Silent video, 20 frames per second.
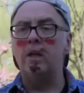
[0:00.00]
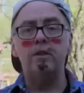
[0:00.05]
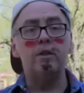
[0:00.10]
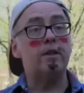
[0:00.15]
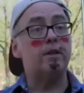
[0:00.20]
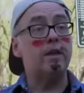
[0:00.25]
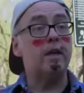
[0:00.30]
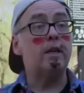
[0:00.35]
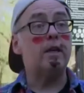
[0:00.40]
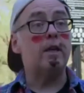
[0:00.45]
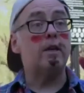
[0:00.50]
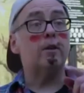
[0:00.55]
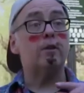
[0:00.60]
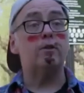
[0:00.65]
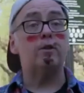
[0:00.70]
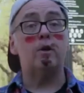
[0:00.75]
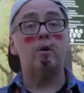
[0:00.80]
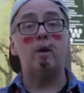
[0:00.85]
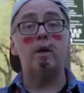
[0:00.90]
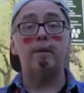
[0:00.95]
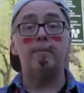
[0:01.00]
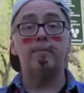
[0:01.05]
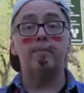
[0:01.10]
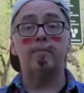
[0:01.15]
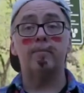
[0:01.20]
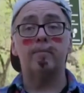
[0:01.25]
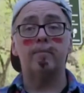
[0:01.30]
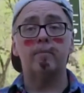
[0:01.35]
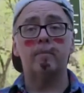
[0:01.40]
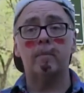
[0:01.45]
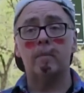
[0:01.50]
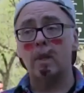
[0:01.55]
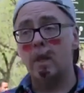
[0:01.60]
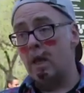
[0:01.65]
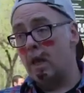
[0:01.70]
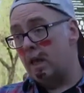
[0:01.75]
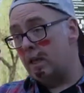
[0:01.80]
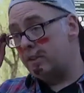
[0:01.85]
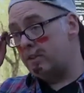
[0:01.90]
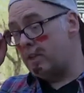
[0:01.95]
do you think he could do it?
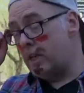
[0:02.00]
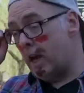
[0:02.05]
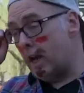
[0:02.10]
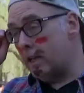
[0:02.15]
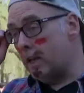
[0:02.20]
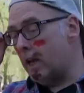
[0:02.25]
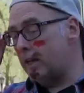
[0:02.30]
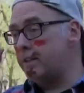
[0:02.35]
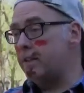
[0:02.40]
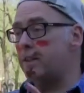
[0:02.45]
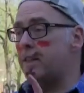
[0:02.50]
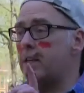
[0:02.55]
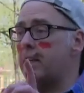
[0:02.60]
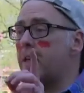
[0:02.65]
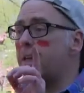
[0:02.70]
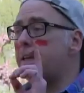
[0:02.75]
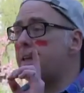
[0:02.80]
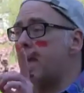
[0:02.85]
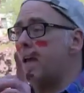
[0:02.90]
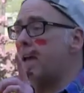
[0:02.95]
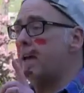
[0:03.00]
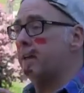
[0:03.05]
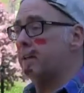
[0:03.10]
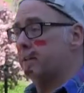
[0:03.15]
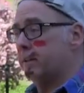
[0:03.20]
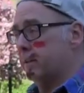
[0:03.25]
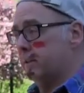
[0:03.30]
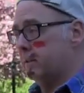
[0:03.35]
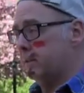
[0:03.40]
See, I'd like to think he can't.